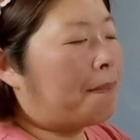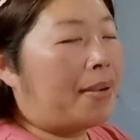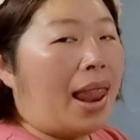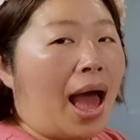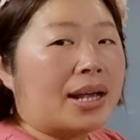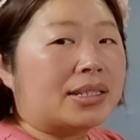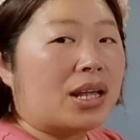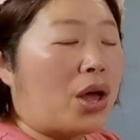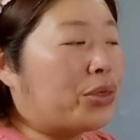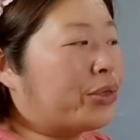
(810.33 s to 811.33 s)
Plus
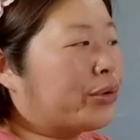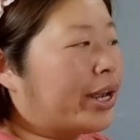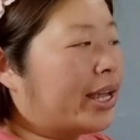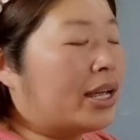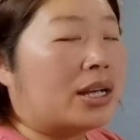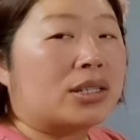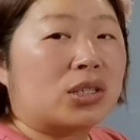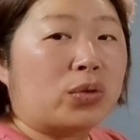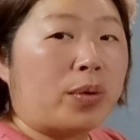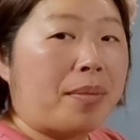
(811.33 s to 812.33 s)
3.
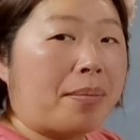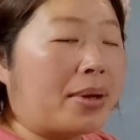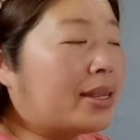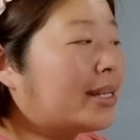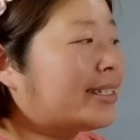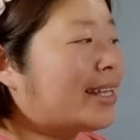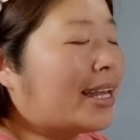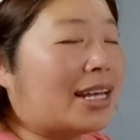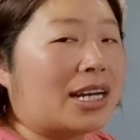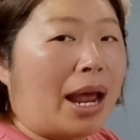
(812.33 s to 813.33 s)
So remember, the
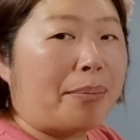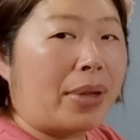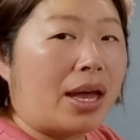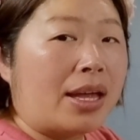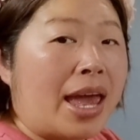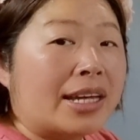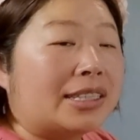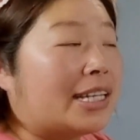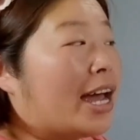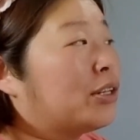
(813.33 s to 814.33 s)
second number
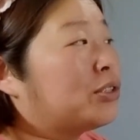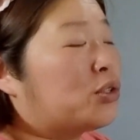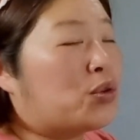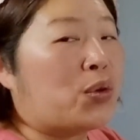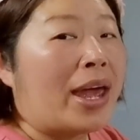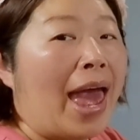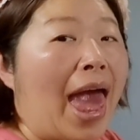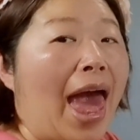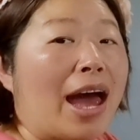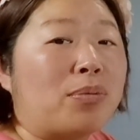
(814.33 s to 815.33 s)
tells you
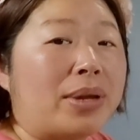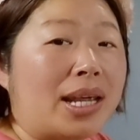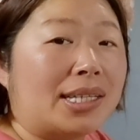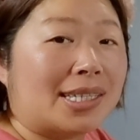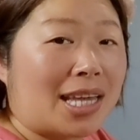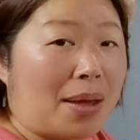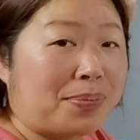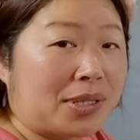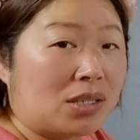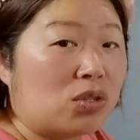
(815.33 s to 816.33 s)
how many
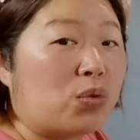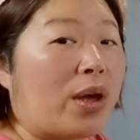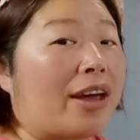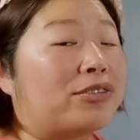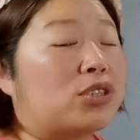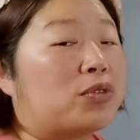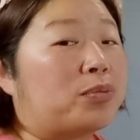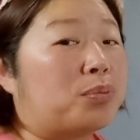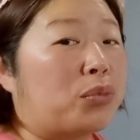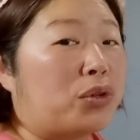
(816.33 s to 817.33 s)
steps you have to
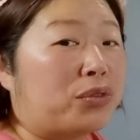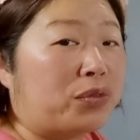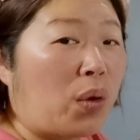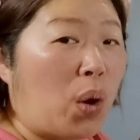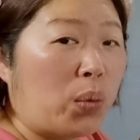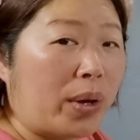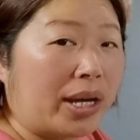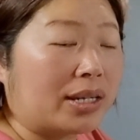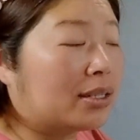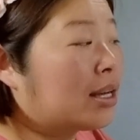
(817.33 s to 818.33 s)
move
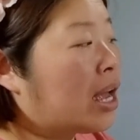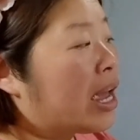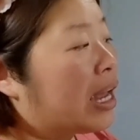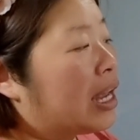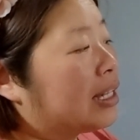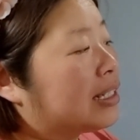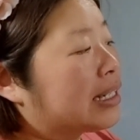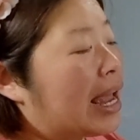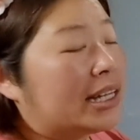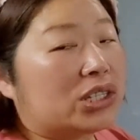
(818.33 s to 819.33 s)
forward. It
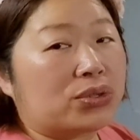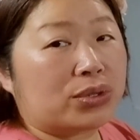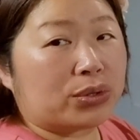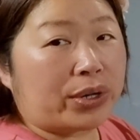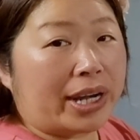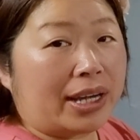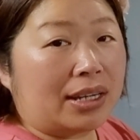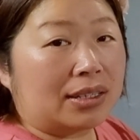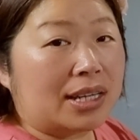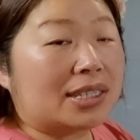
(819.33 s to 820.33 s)
says
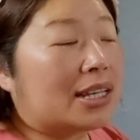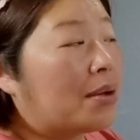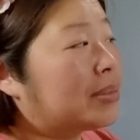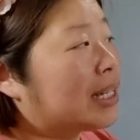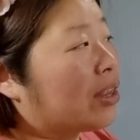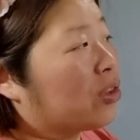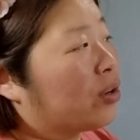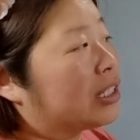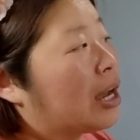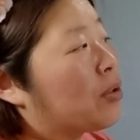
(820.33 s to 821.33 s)
3. This time say
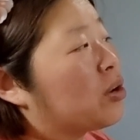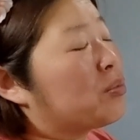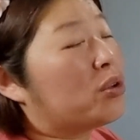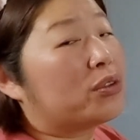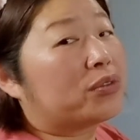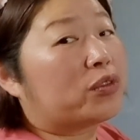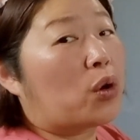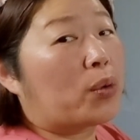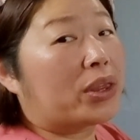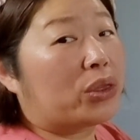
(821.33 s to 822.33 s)
3. So I'm going to move
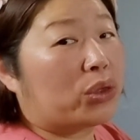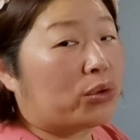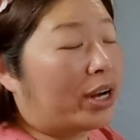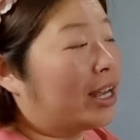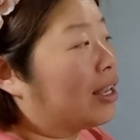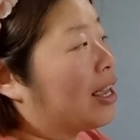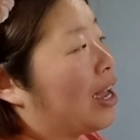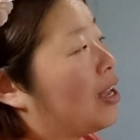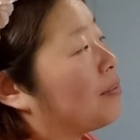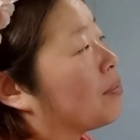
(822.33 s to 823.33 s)
forward 3,
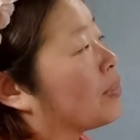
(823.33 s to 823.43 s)
yeah?